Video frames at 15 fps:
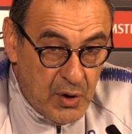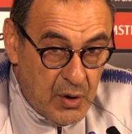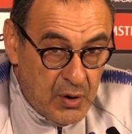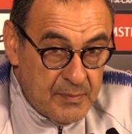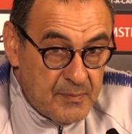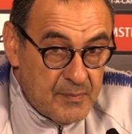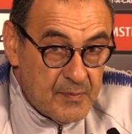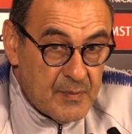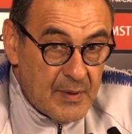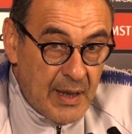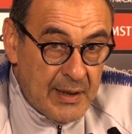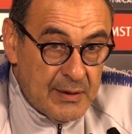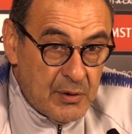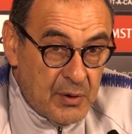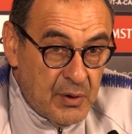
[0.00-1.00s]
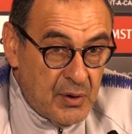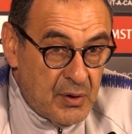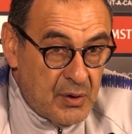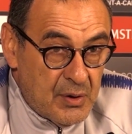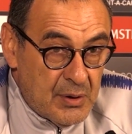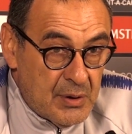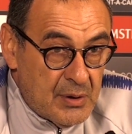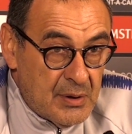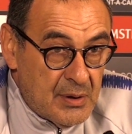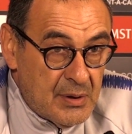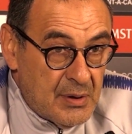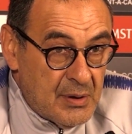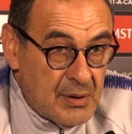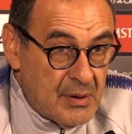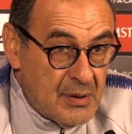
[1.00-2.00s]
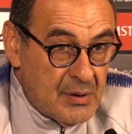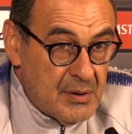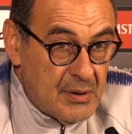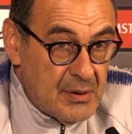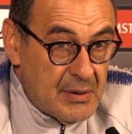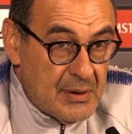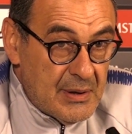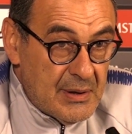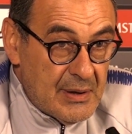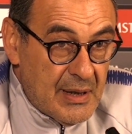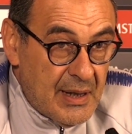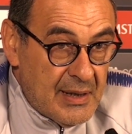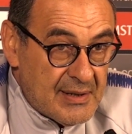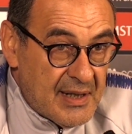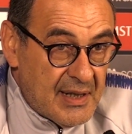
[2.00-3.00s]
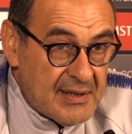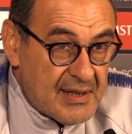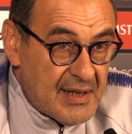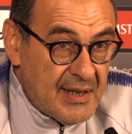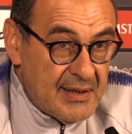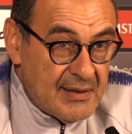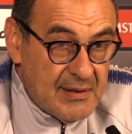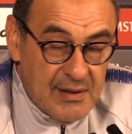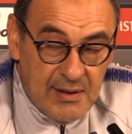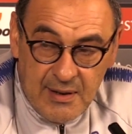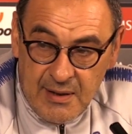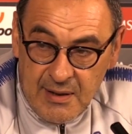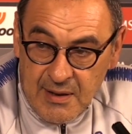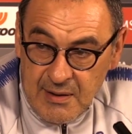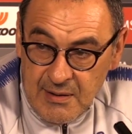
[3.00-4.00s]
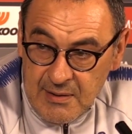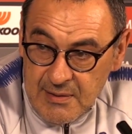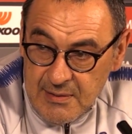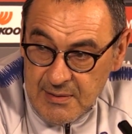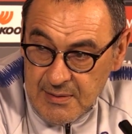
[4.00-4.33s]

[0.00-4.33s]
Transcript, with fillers: know. I don't know. Uh, as I said uh, in,